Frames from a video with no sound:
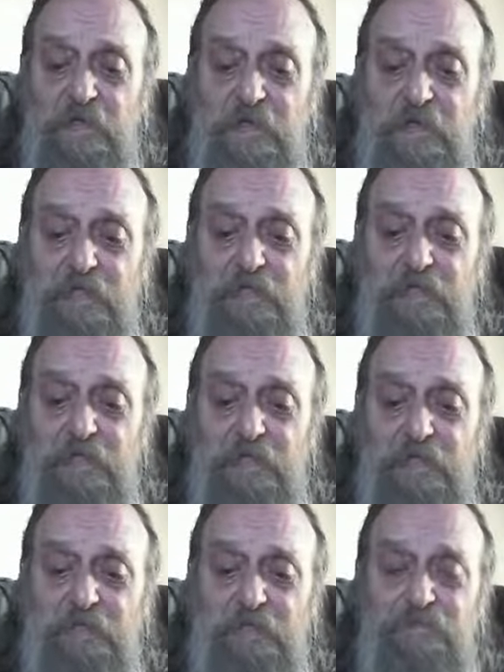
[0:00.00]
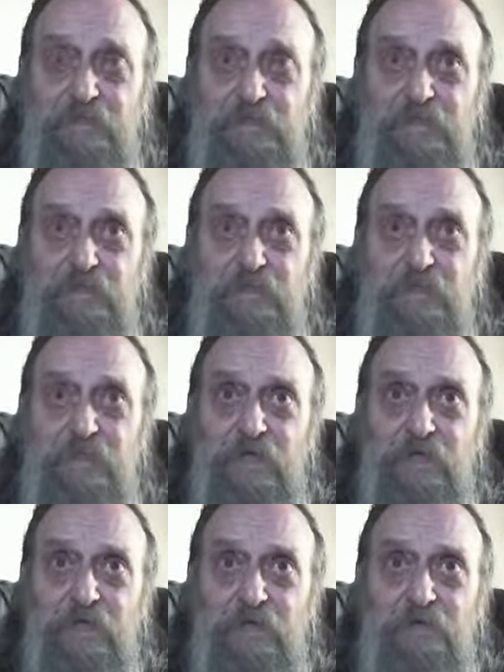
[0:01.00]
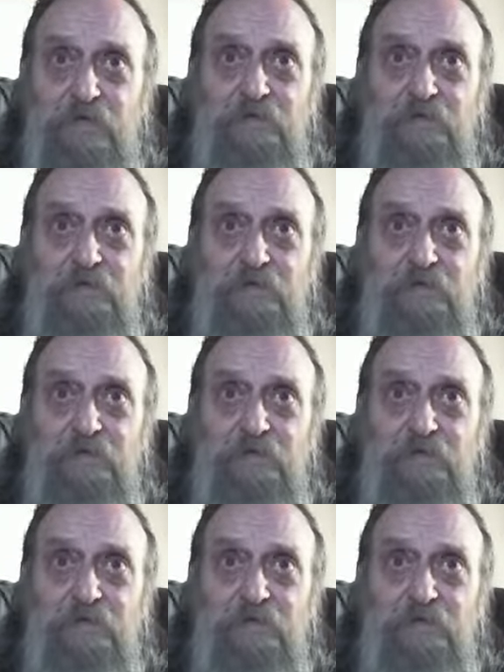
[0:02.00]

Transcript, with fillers: if, if you were a